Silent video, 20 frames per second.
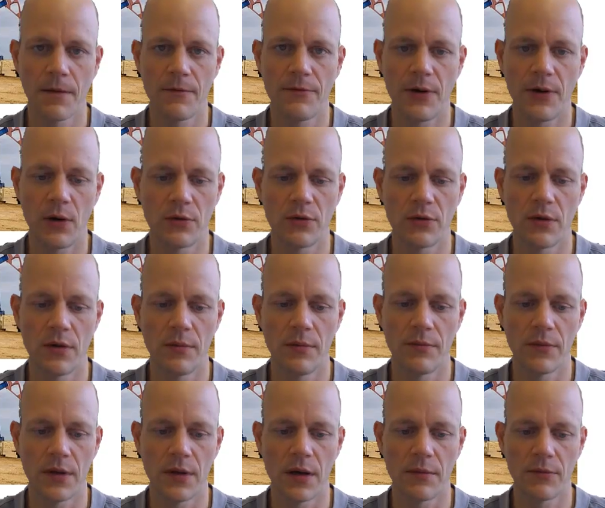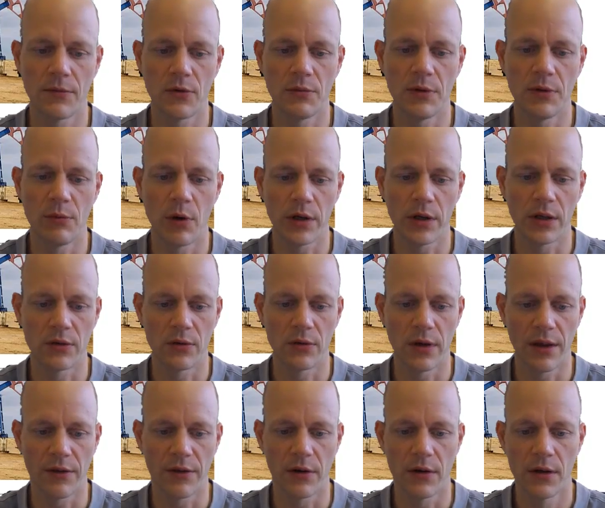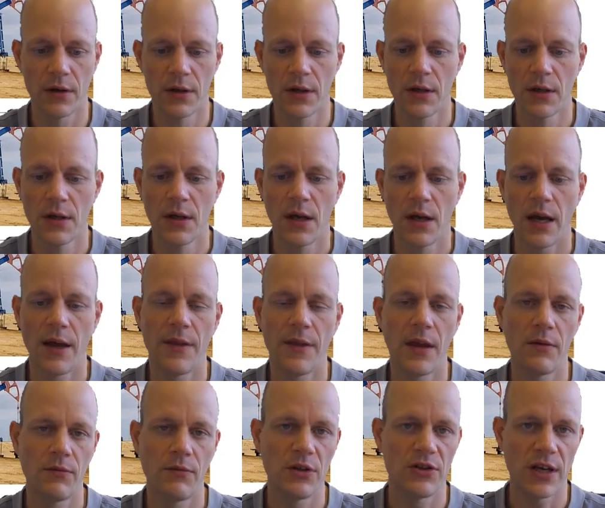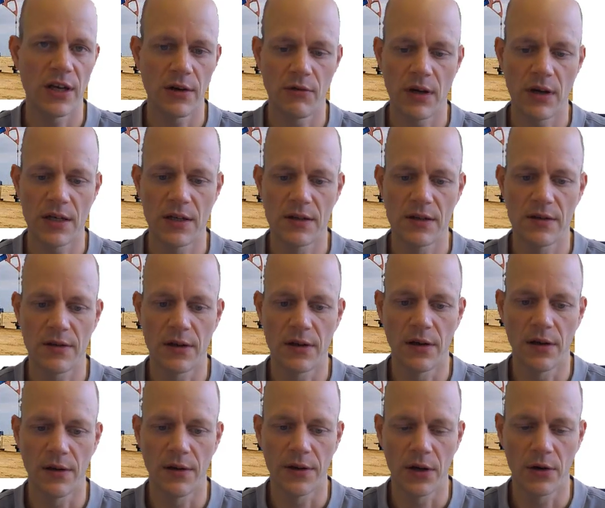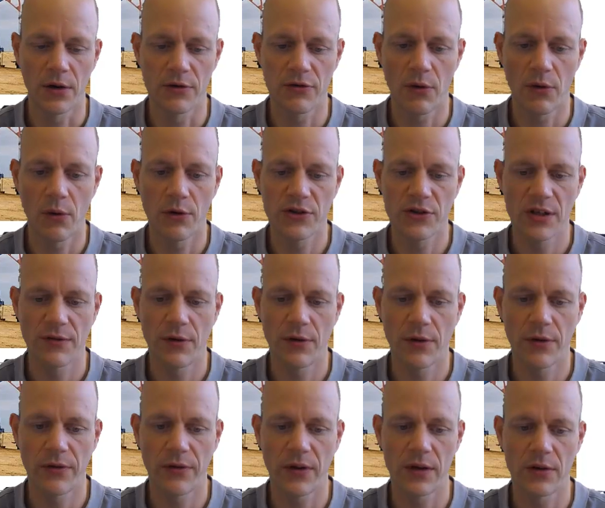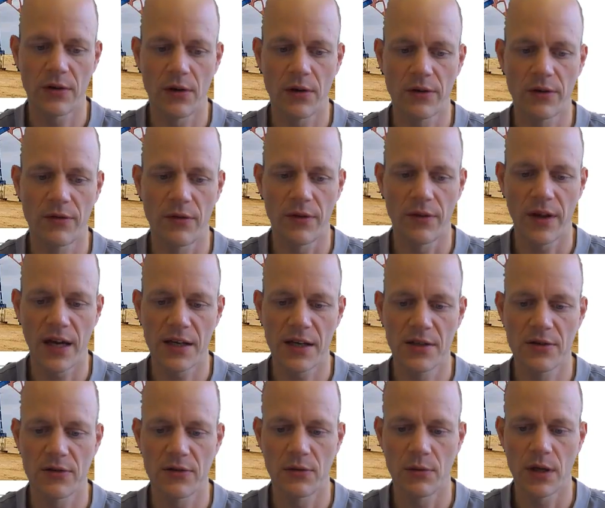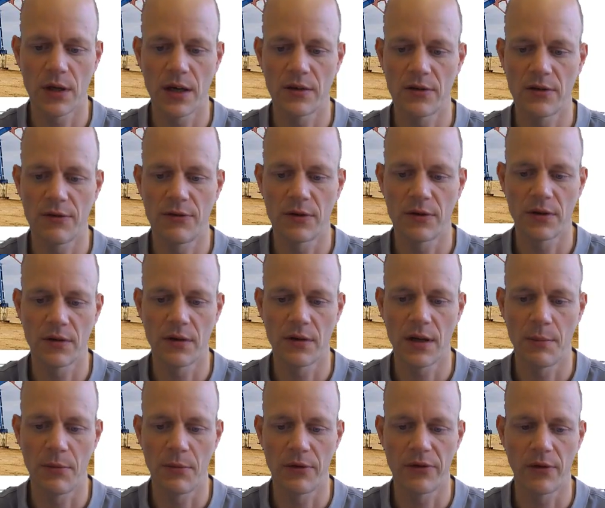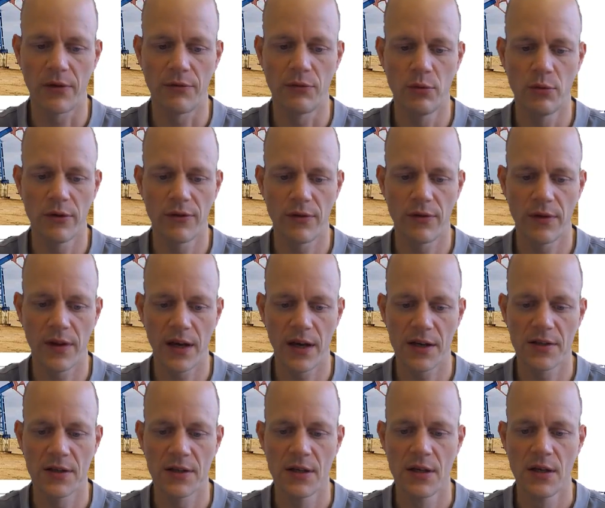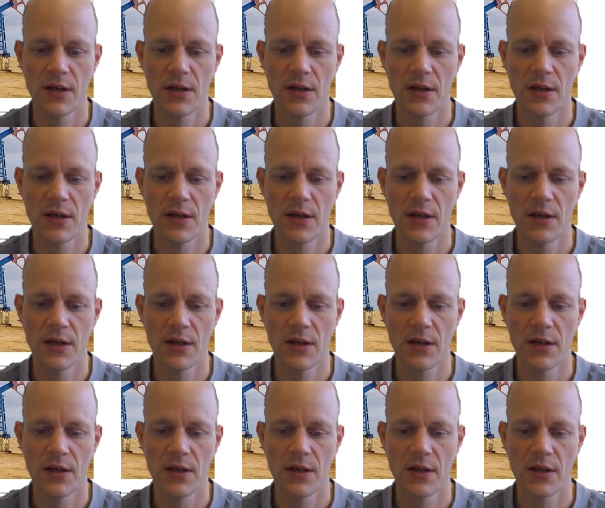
found to be working together. And then we generated the control logic for those interlocks for that. So we had different numbers of rules for that.